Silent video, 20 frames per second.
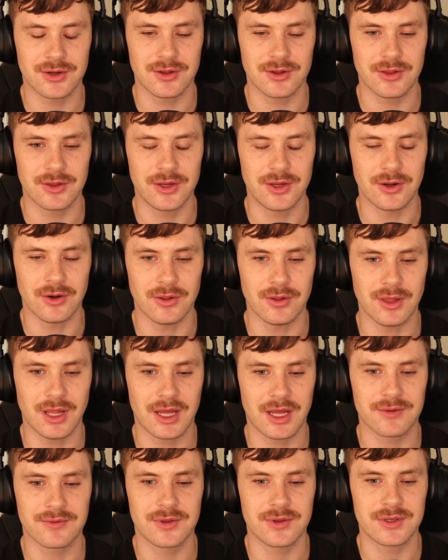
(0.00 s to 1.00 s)
lot
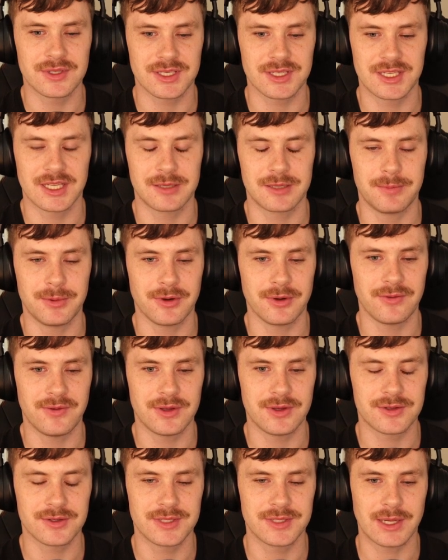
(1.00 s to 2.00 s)
of those accessibility
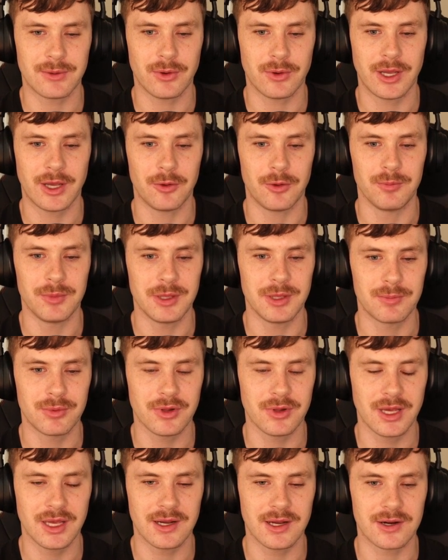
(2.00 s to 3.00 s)
features that will help me
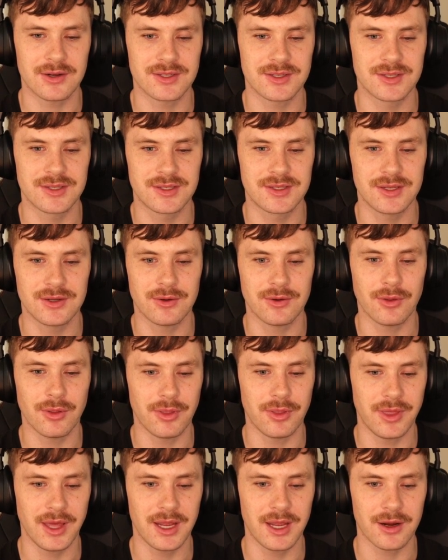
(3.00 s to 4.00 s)
play are still
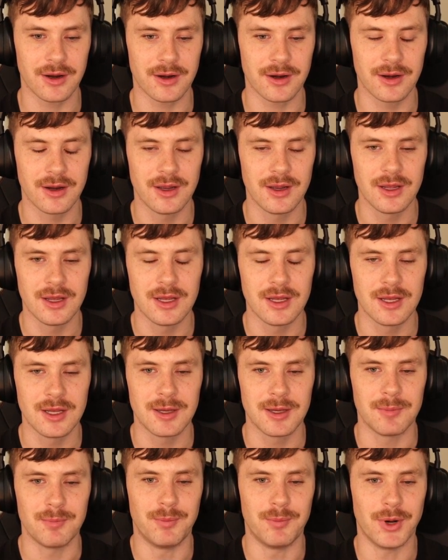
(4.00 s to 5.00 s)
there.
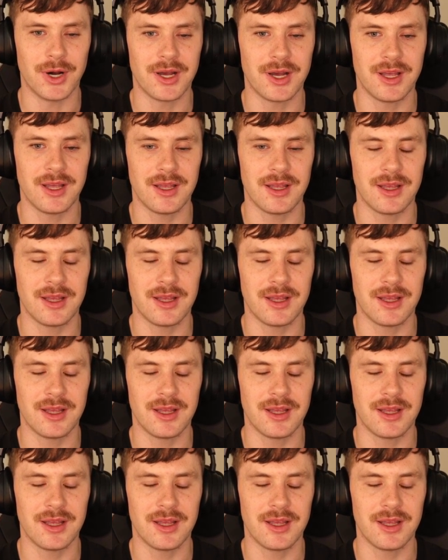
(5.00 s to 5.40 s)
But